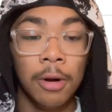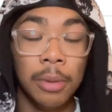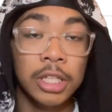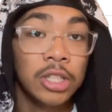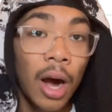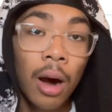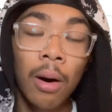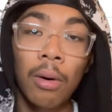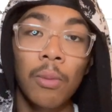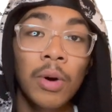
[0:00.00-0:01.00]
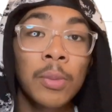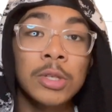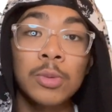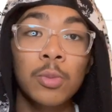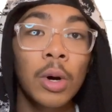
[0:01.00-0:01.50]
But dog, what
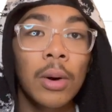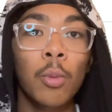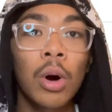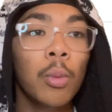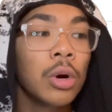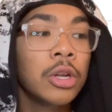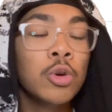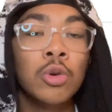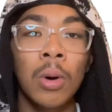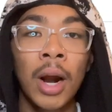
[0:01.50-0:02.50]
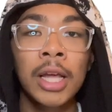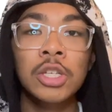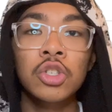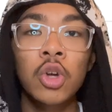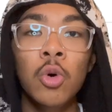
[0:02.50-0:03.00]
are you crying
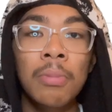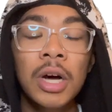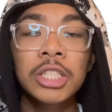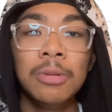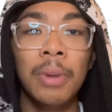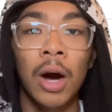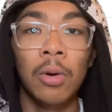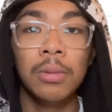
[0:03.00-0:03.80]
so much about?